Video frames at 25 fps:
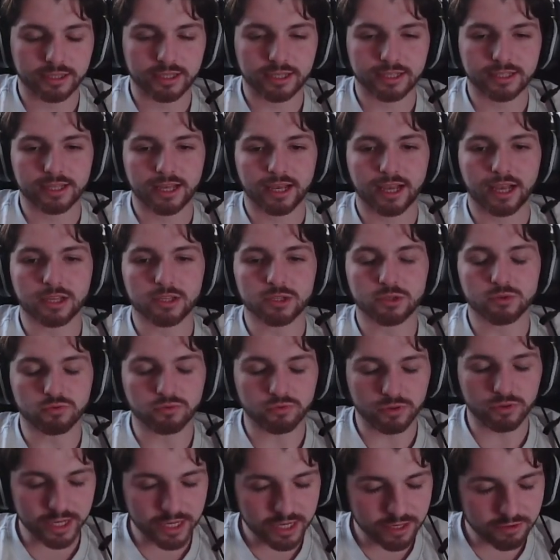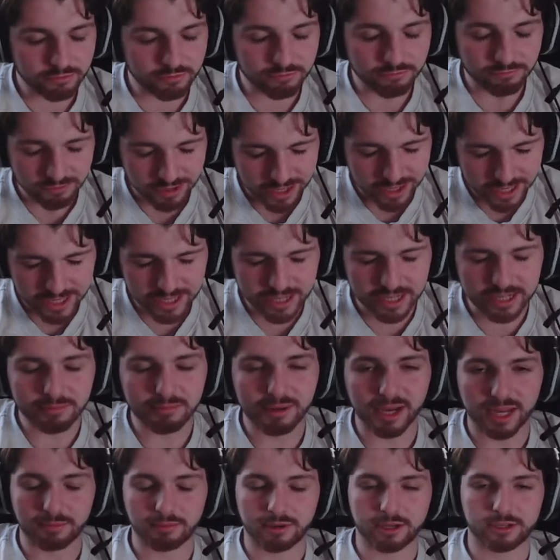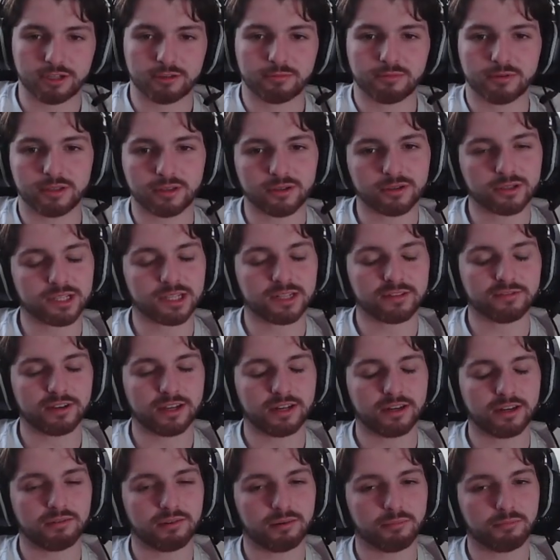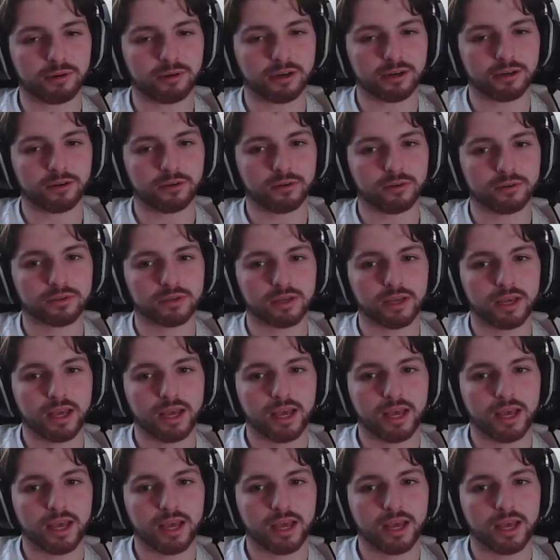This deck has a really, really bad matchup into Silvally Rampardos.